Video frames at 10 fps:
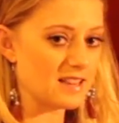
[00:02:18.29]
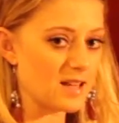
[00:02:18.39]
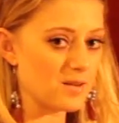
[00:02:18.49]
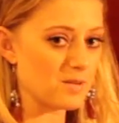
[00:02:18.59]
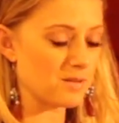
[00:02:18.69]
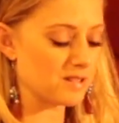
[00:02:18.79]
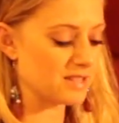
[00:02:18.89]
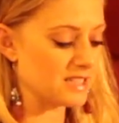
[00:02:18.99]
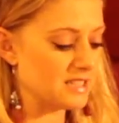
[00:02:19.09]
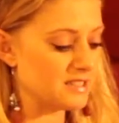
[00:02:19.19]
Then what we're
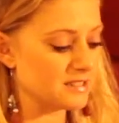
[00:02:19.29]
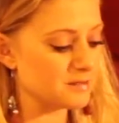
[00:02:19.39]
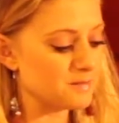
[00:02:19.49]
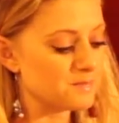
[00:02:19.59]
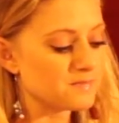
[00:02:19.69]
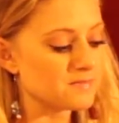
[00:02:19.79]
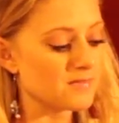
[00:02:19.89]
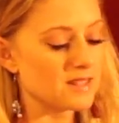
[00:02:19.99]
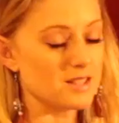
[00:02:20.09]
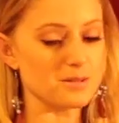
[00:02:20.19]
going to do,
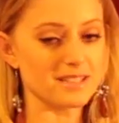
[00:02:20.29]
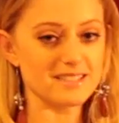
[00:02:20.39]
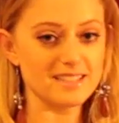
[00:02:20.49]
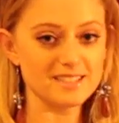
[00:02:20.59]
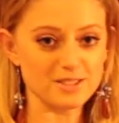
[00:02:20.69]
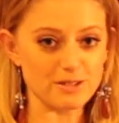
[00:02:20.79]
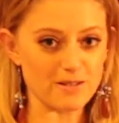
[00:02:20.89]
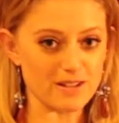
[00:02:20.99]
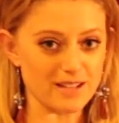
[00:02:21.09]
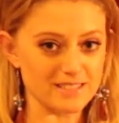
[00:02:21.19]
to accentuate
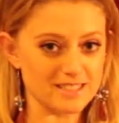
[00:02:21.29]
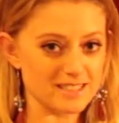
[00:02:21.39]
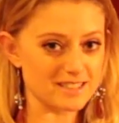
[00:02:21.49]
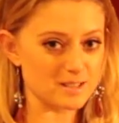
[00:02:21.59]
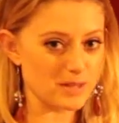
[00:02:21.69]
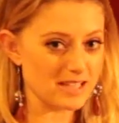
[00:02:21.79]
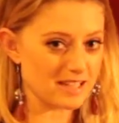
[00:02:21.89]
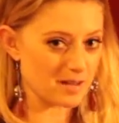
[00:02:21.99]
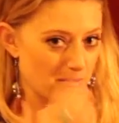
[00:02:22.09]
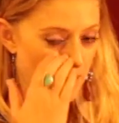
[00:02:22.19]
what I was just
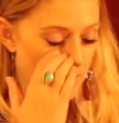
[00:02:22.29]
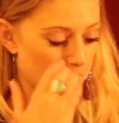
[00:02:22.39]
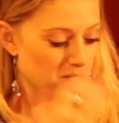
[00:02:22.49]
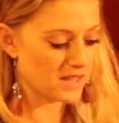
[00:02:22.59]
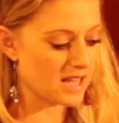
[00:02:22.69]
speaking about,